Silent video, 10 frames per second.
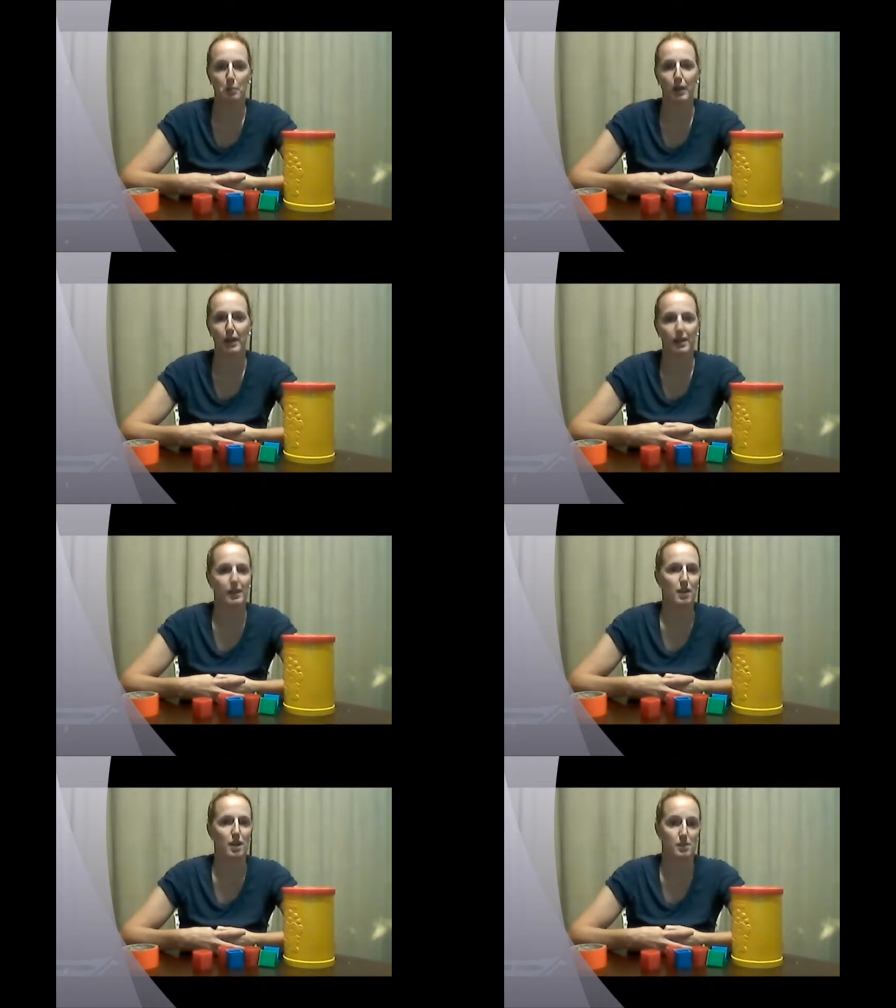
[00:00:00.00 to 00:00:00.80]
but
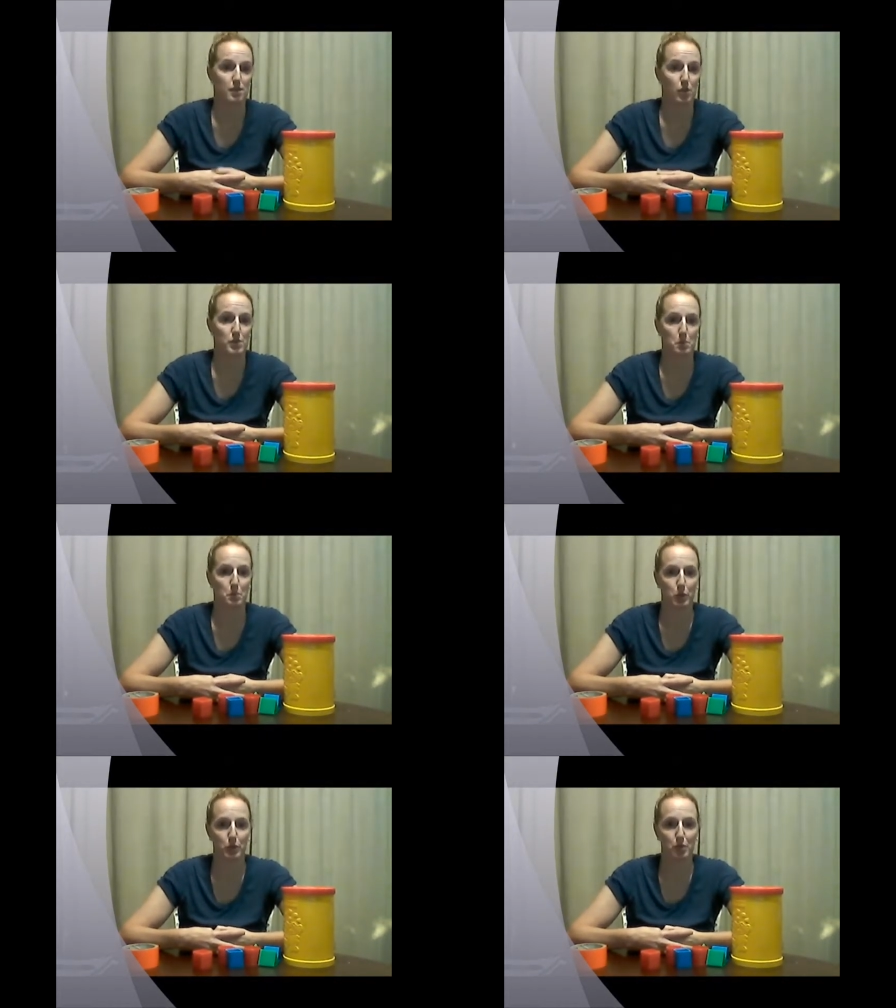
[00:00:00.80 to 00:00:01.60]
it is always
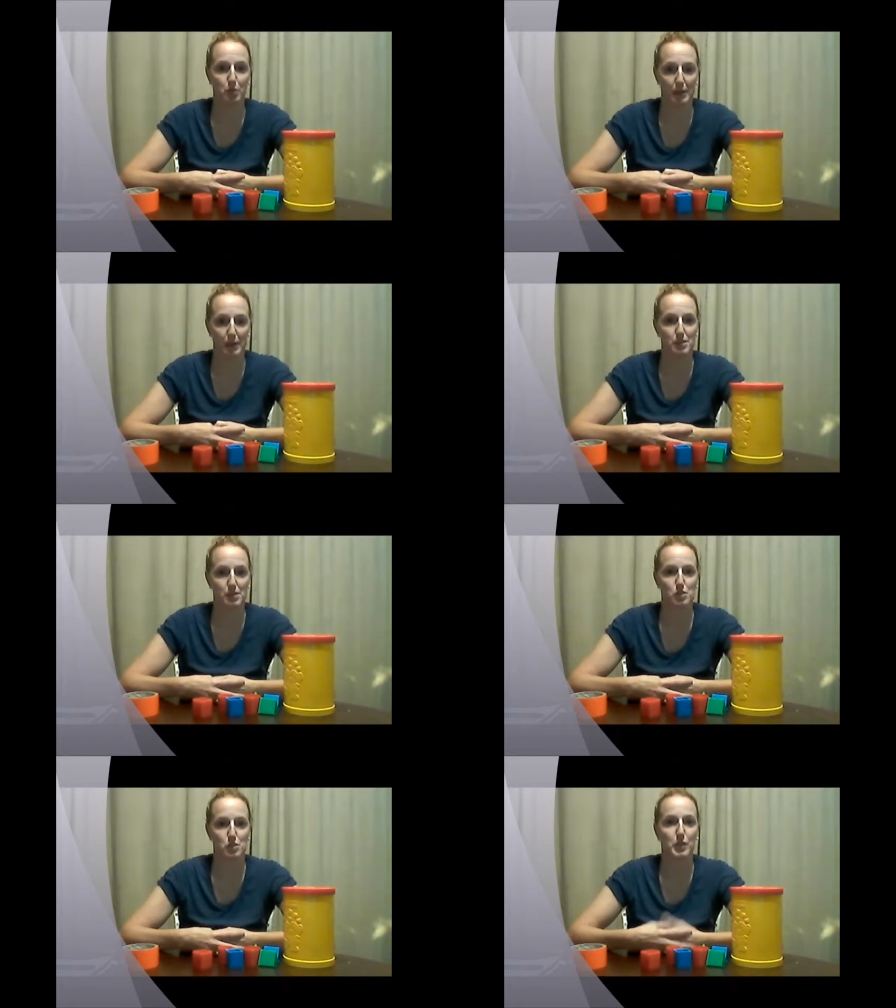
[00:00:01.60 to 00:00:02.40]
promoted for
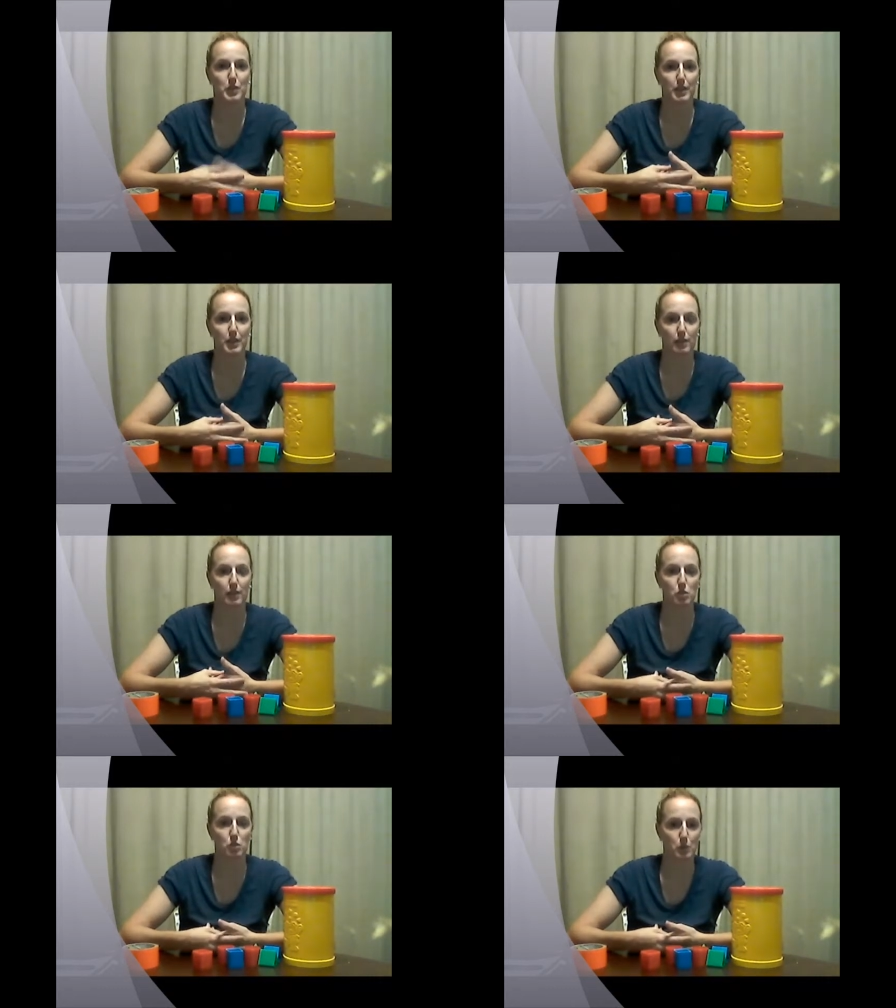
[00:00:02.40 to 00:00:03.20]
parents to interact
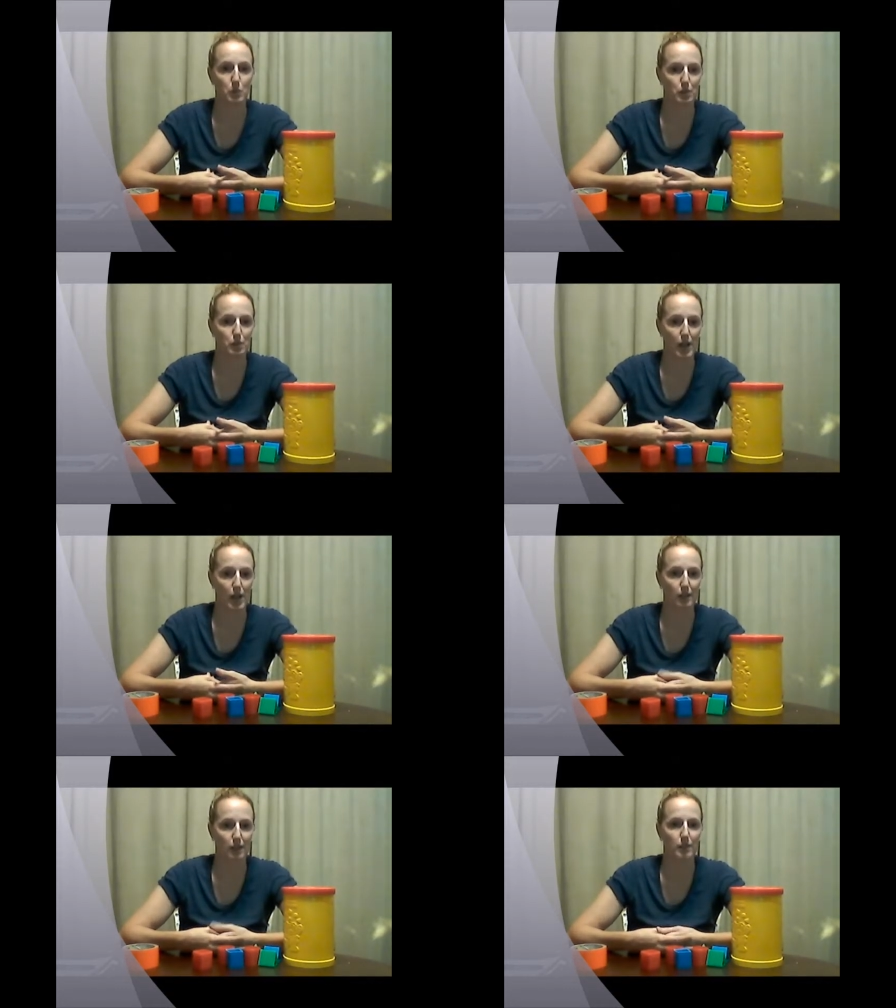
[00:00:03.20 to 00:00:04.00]
socially with their
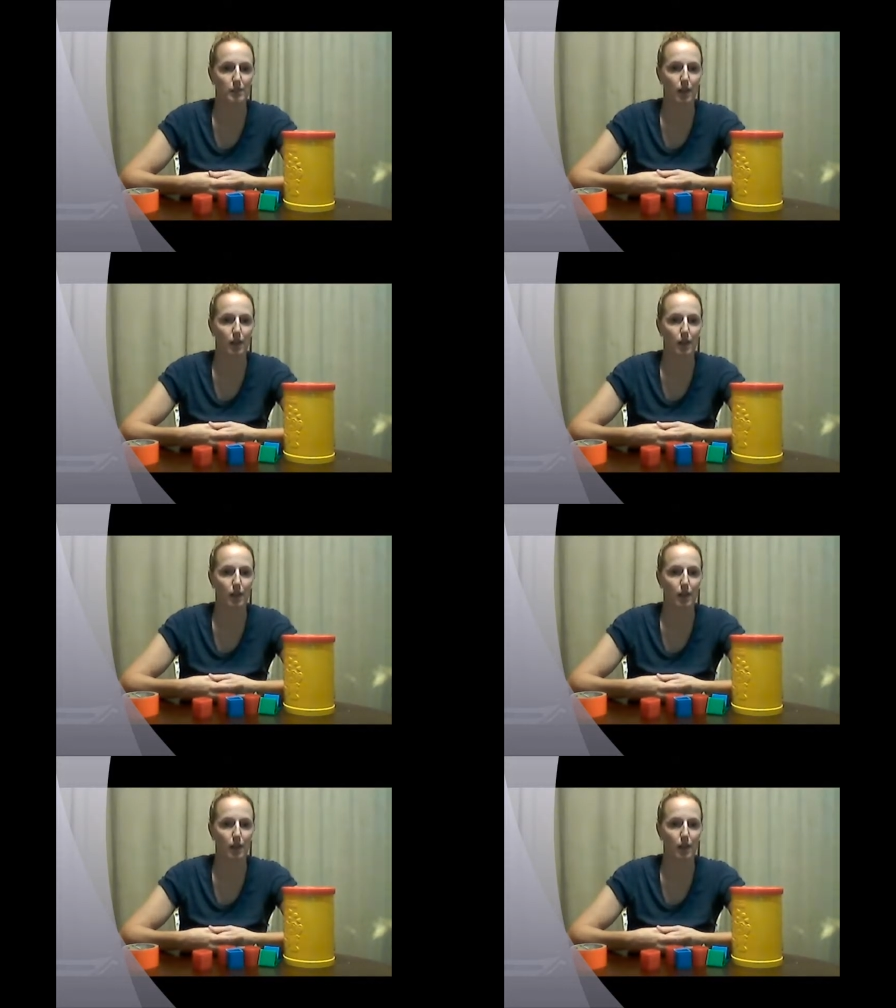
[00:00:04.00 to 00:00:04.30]
child